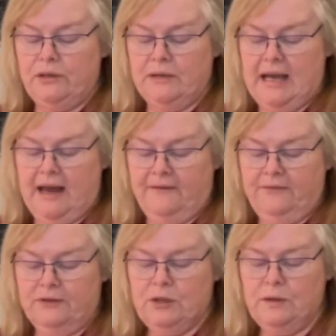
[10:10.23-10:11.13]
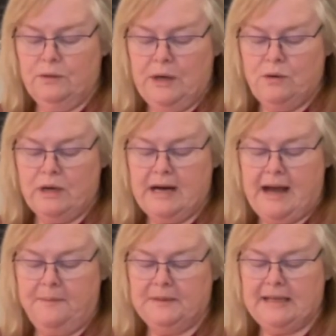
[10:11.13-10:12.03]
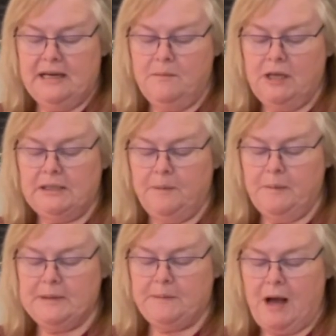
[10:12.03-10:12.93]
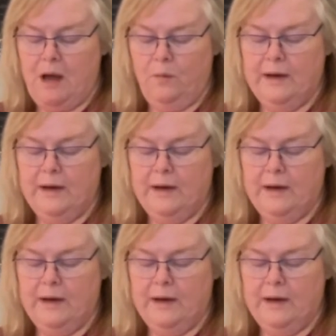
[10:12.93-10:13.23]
3/4 cups in a multi-purpose pot.